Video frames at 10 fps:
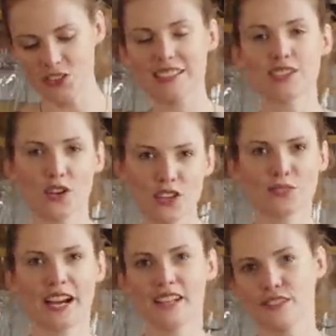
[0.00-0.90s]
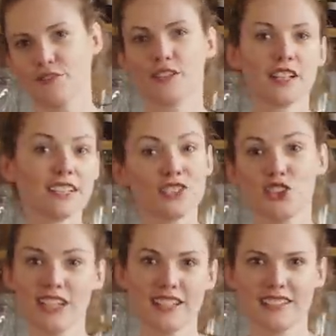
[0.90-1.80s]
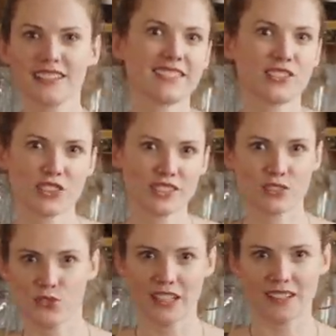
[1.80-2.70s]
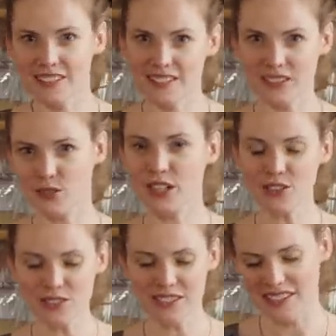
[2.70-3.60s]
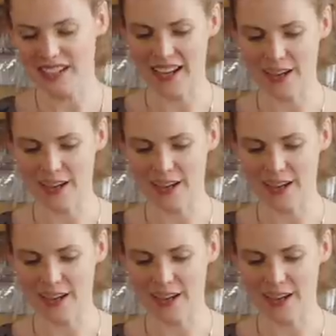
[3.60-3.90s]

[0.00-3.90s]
know, there's a lot of kind of gin and citrus drinks around,